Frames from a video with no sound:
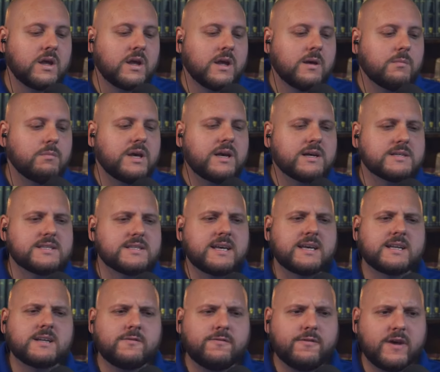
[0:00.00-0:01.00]
Because the
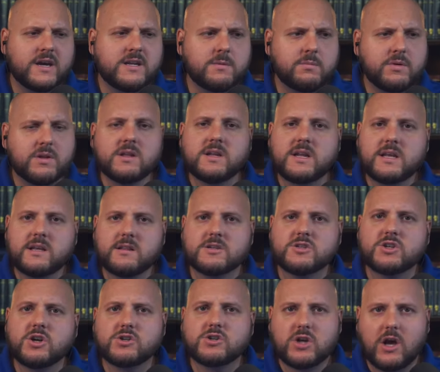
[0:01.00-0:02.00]
indefectibility of the
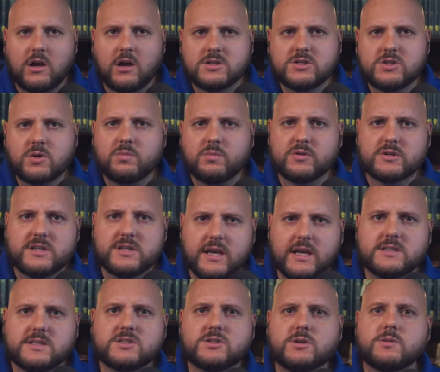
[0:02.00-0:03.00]
church also
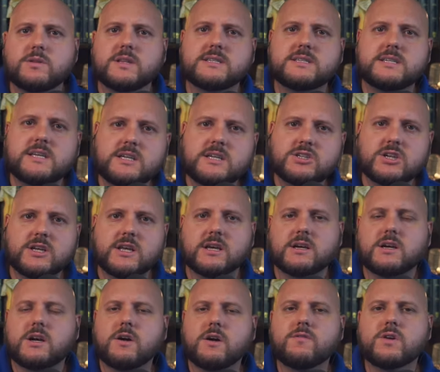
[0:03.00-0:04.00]
pertains to the teaching and
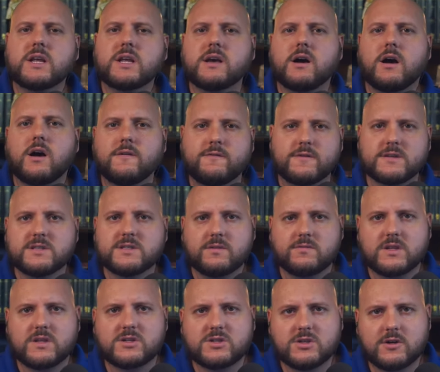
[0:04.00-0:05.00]
governing office of
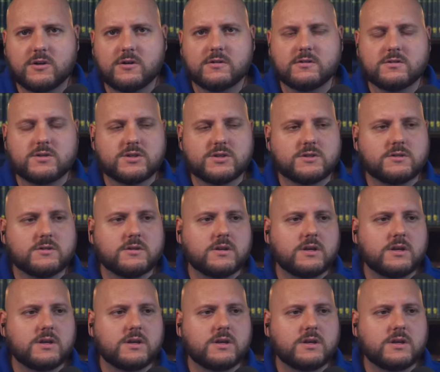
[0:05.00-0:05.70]
the church.